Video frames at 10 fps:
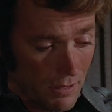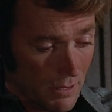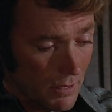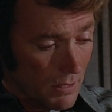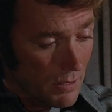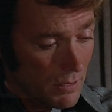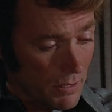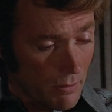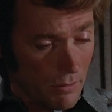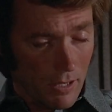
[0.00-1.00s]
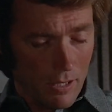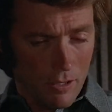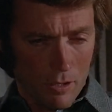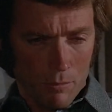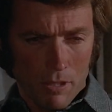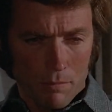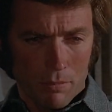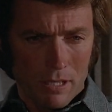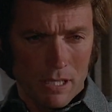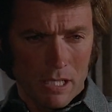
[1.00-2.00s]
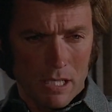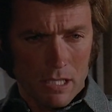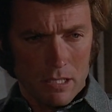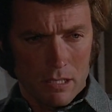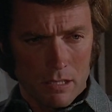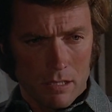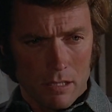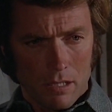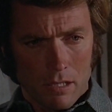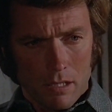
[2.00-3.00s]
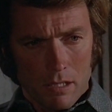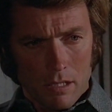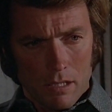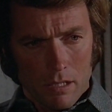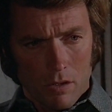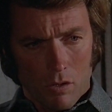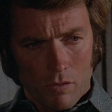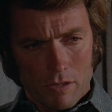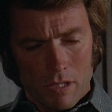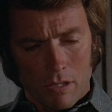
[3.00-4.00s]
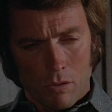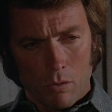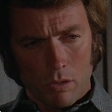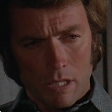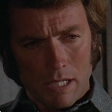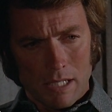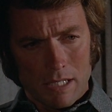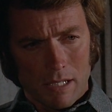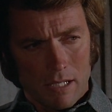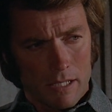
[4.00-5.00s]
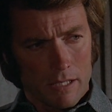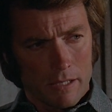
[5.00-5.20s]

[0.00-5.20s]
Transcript: uh thinking you gotta be completely honest, and all of a sudden the whole thing gets out of